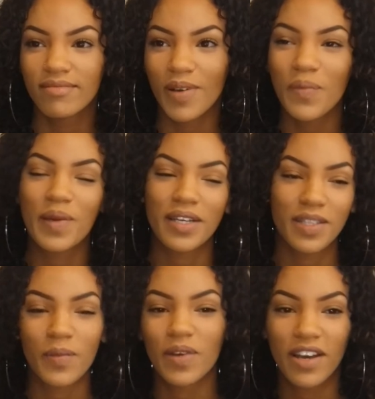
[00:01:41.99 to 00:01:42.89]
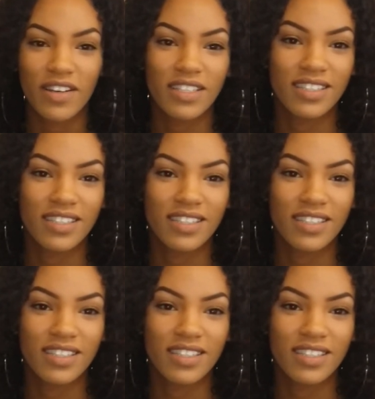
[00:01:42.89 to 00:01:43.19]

I'll pick somewhere else.